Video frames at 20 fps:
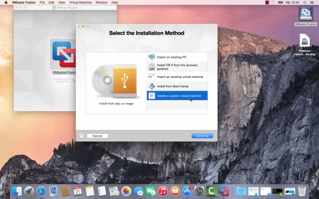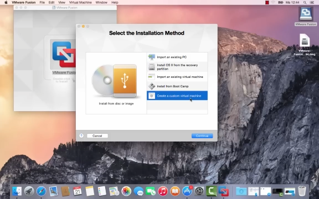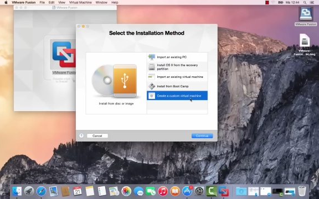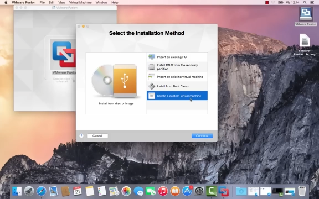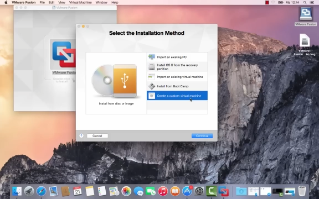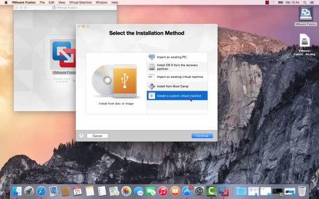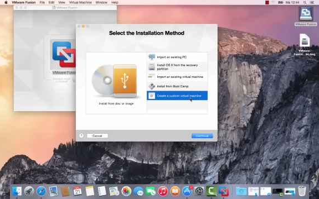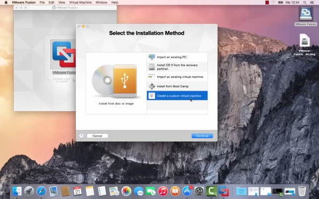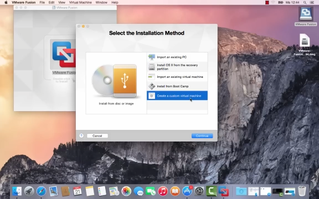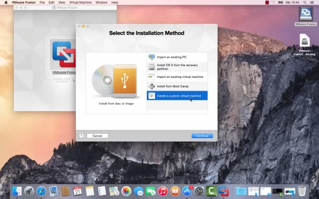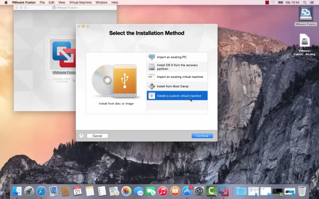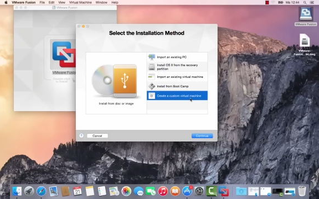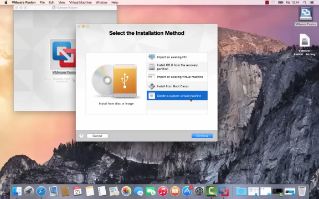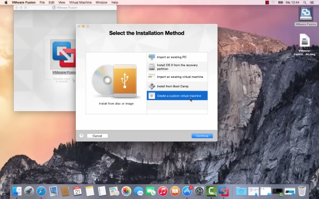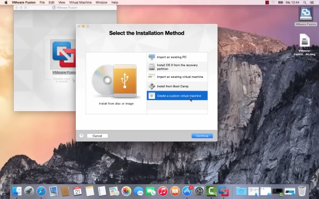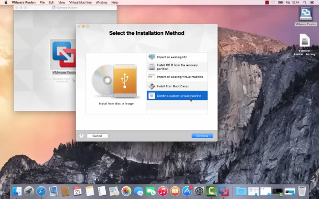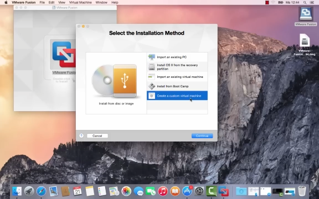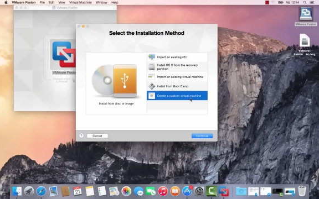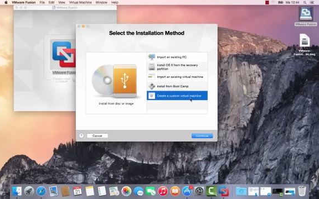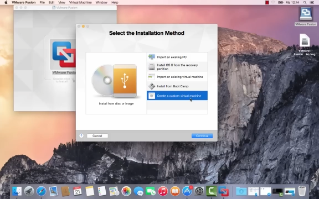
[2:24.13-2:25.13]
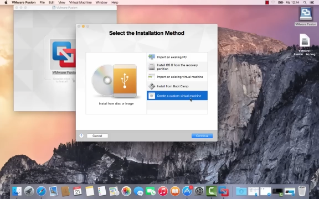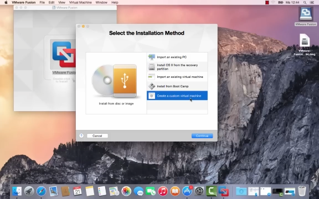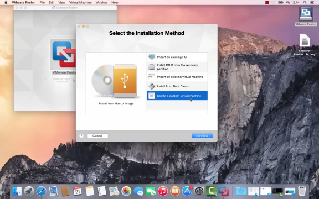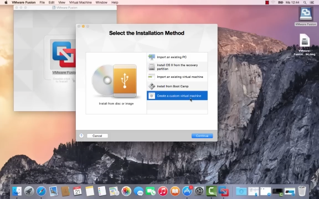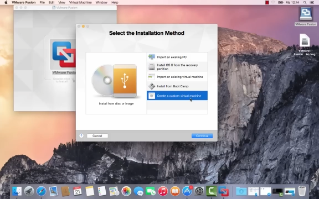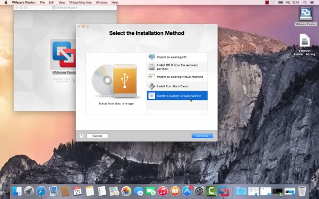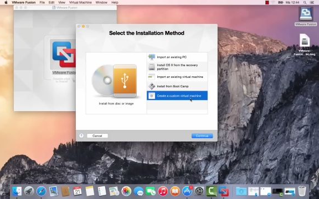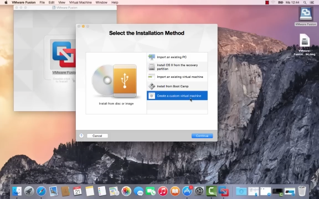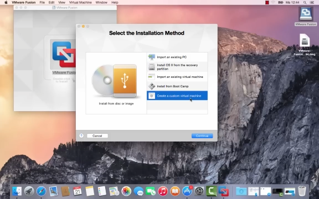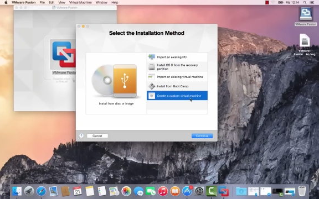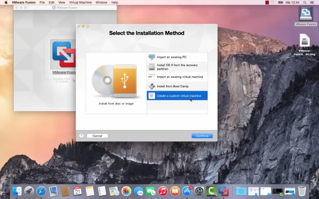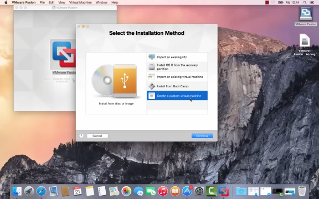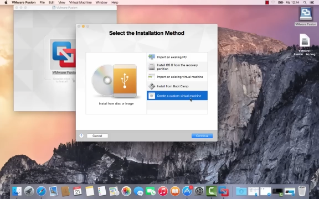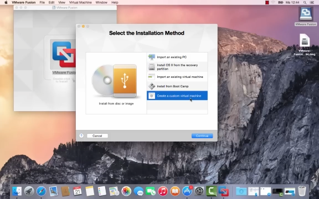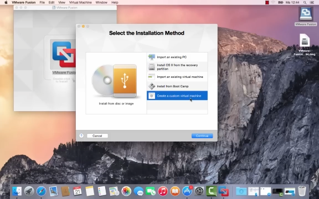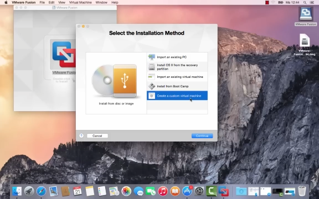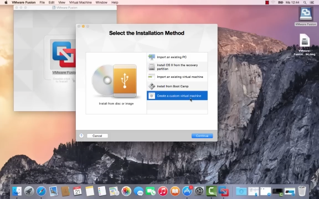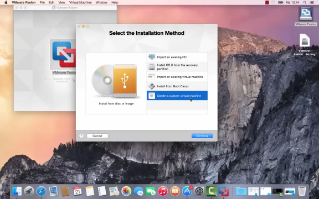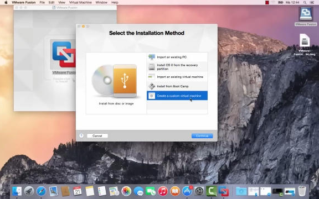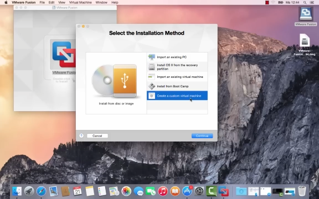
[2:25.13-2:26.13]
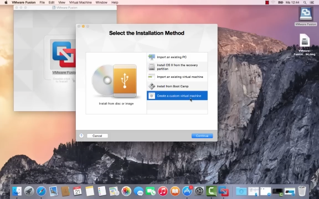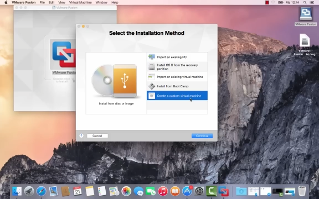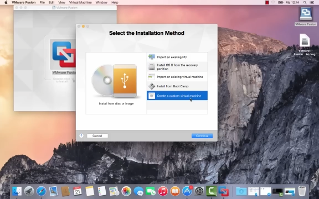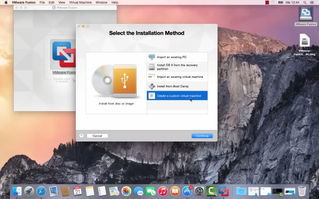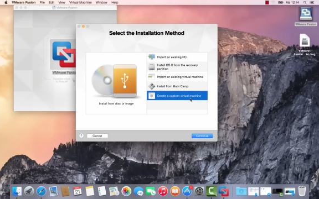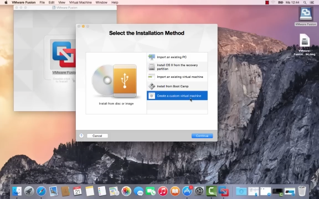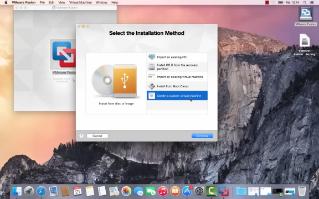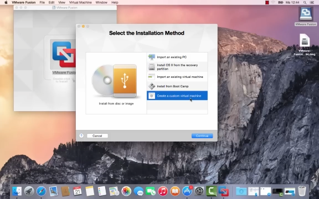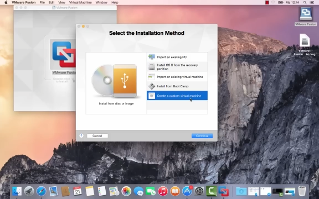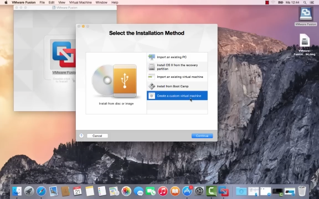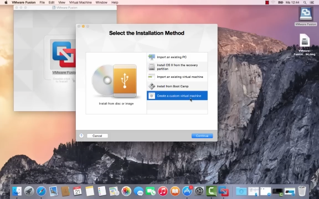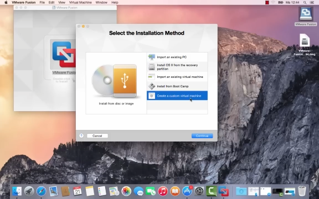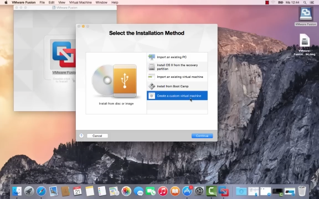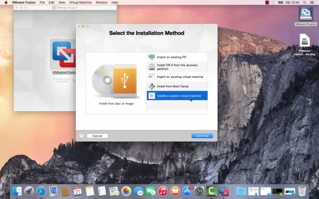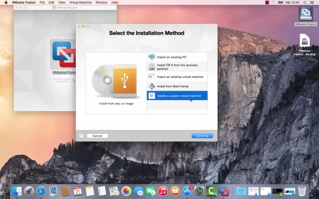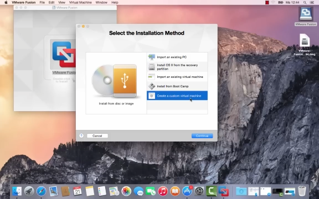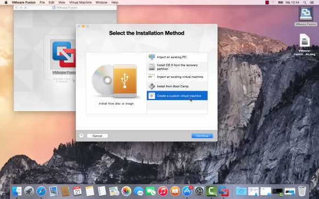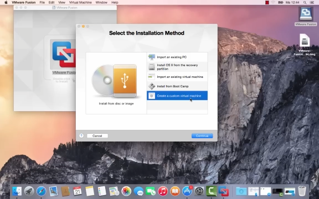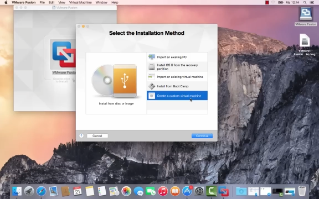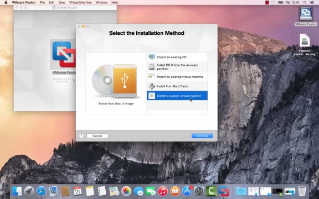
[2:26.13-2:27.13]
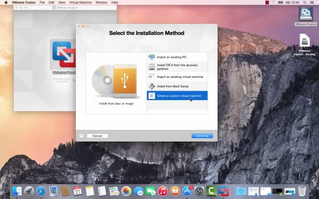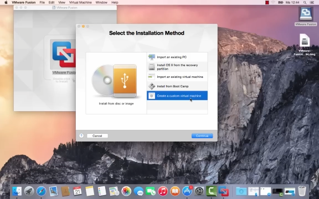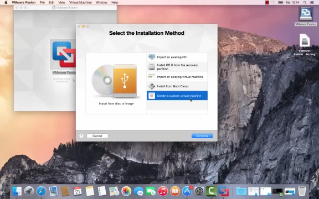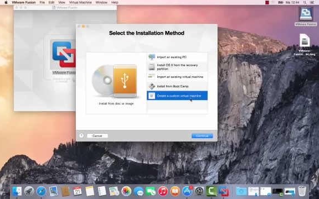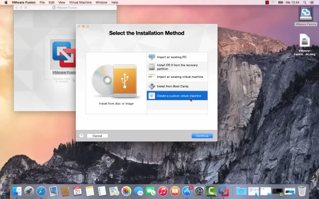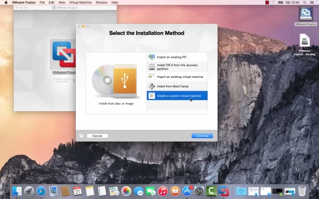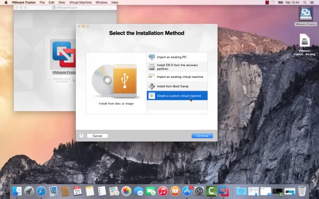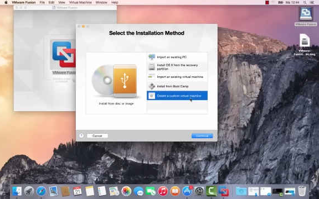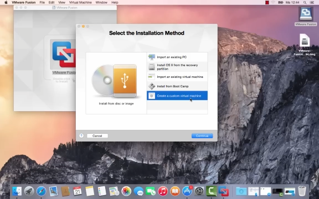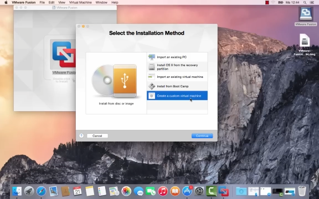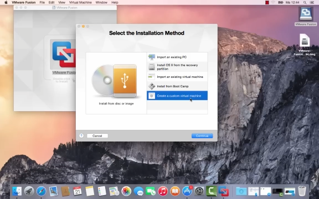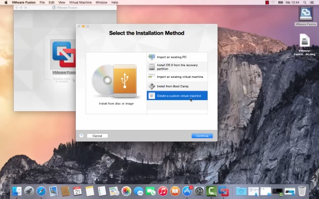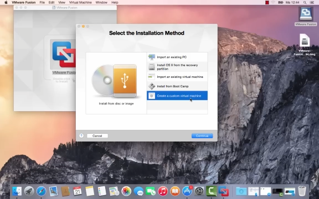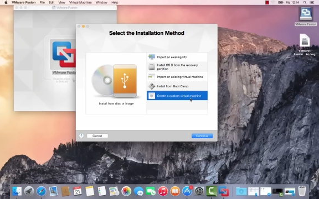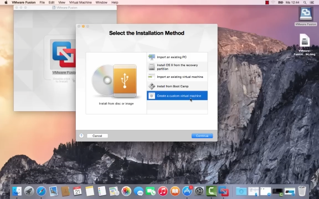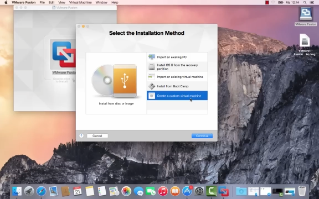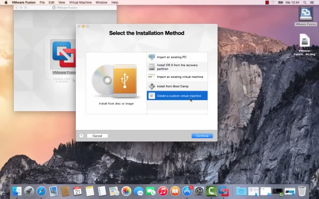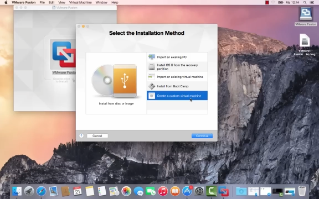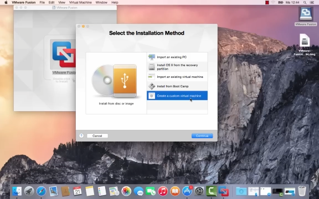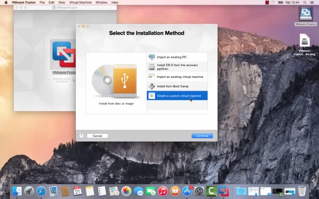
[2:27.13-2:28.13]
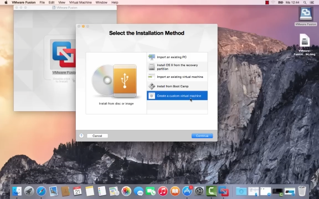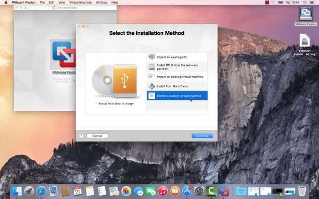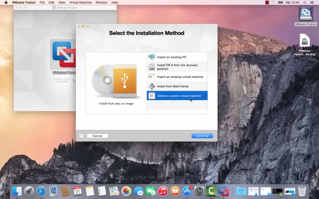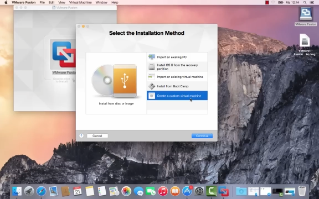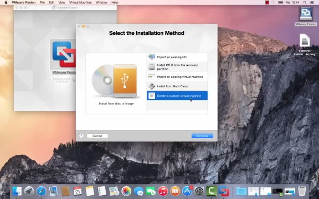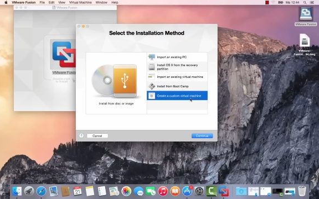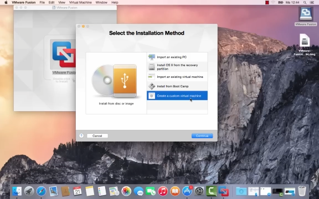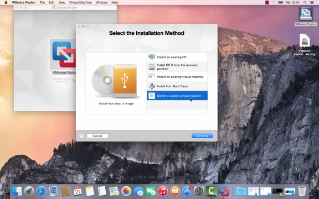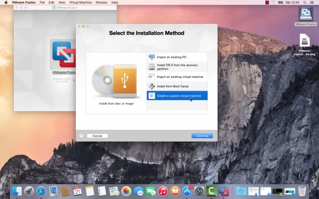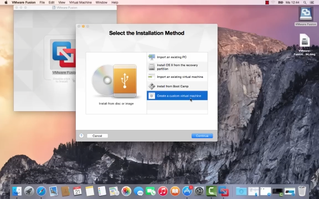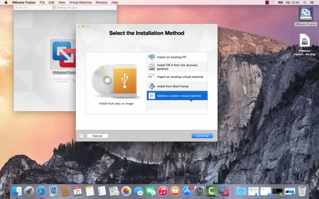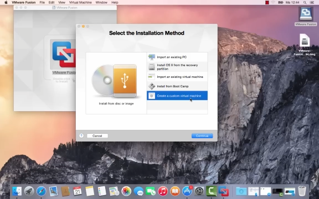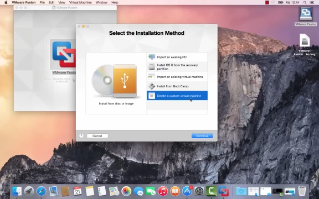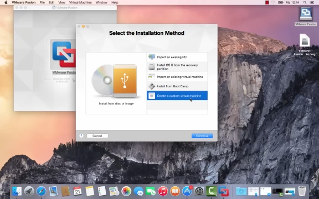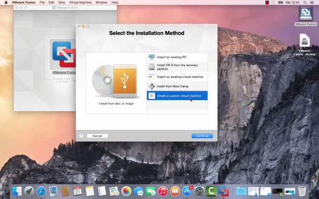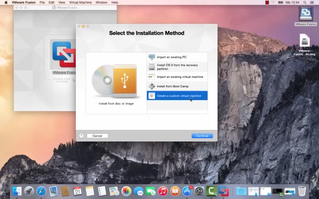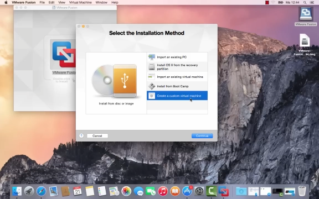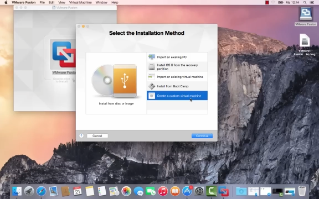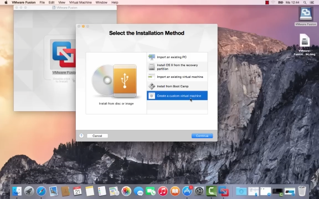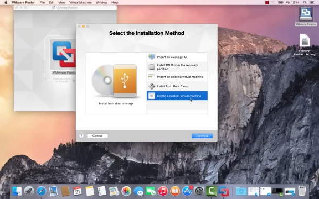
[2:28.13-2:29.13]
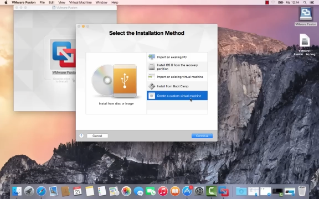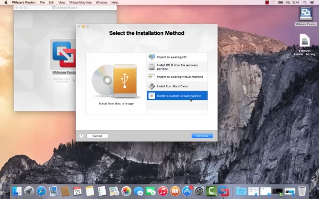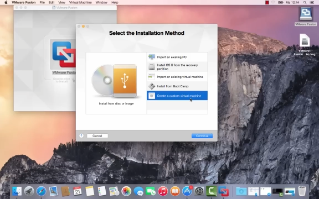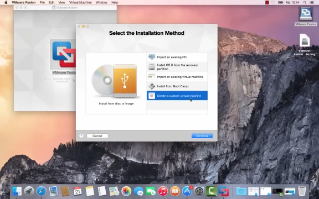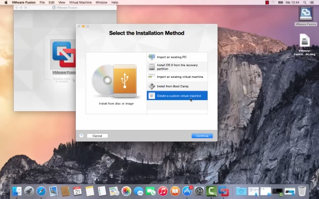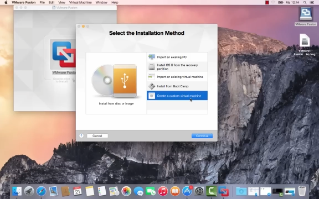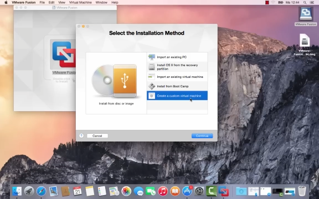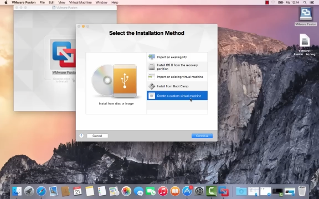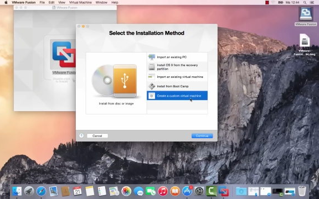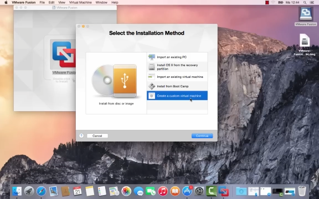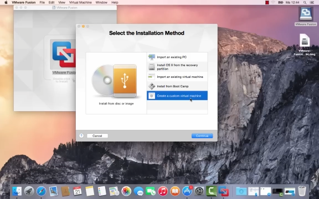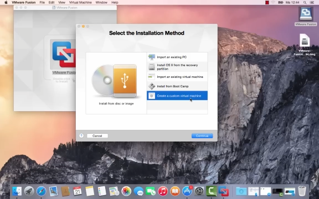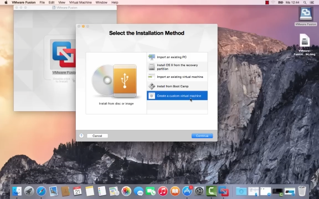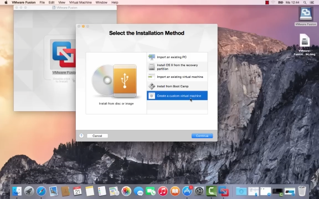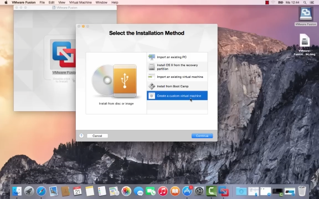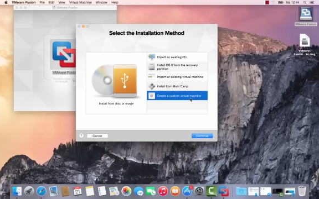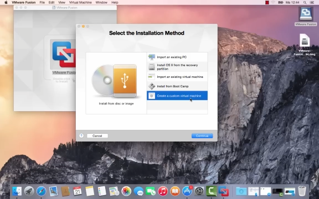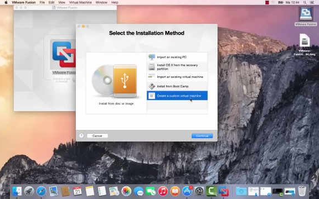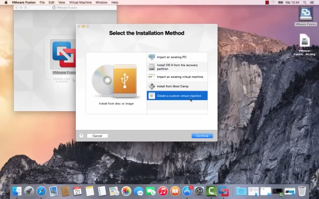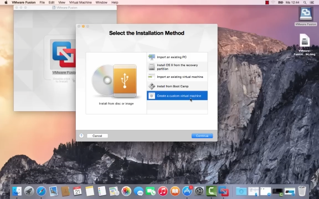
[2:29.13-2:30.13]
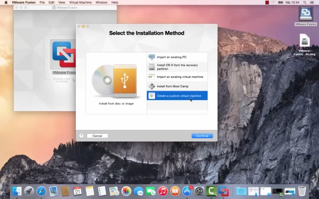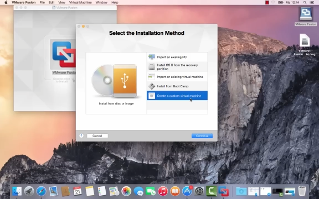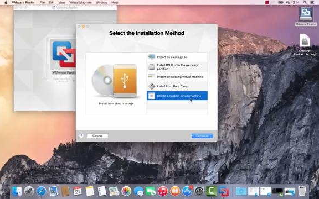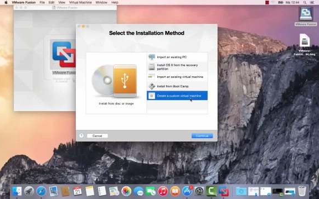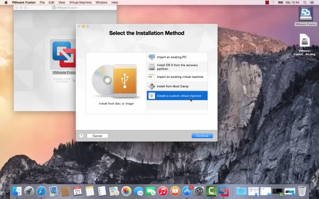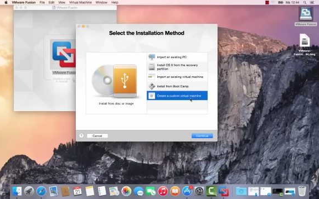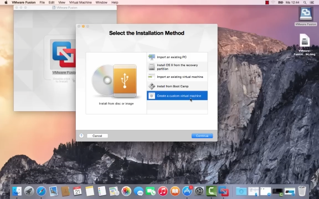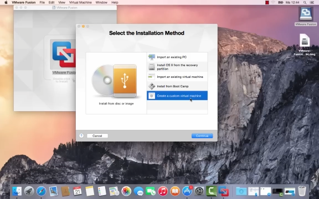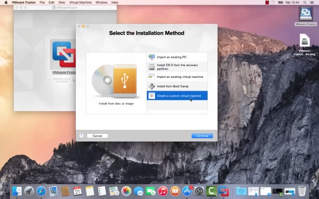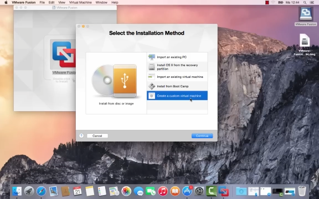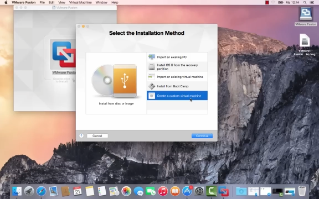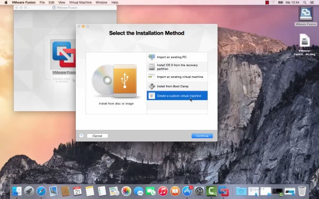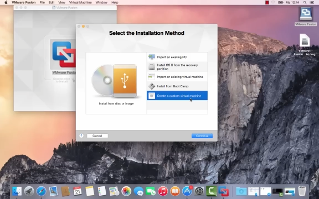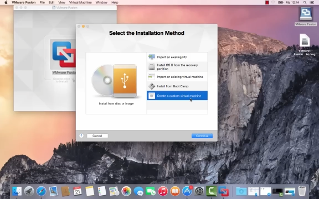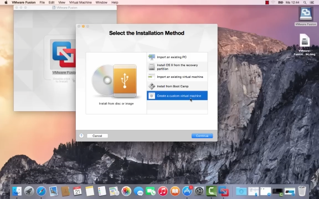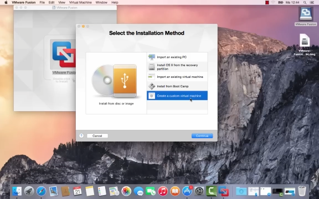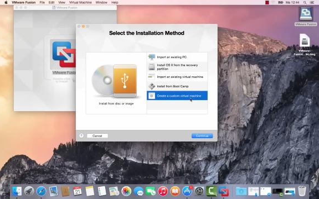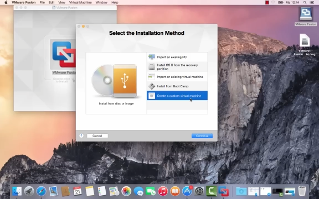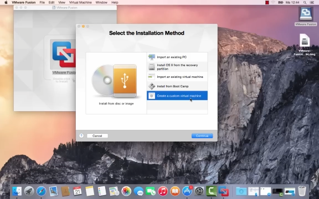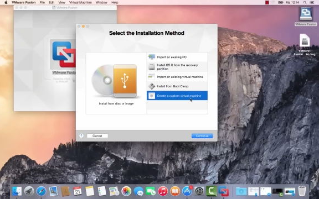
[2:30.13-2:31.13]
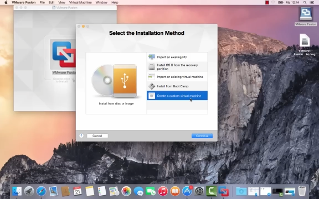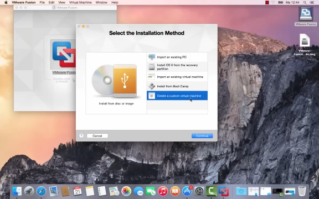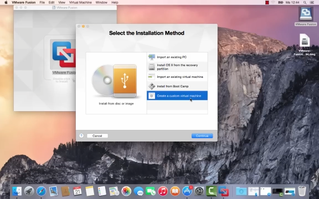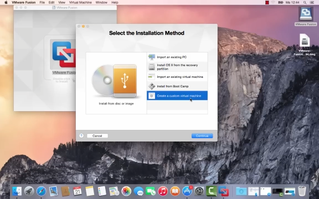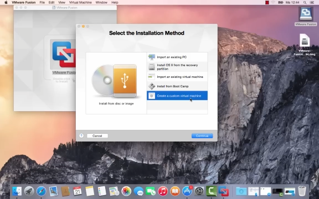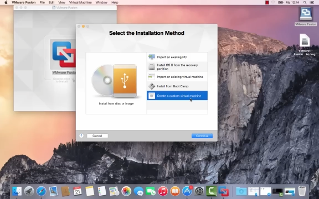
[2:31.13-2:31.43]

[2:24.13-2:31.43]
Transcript: (no speaker visible)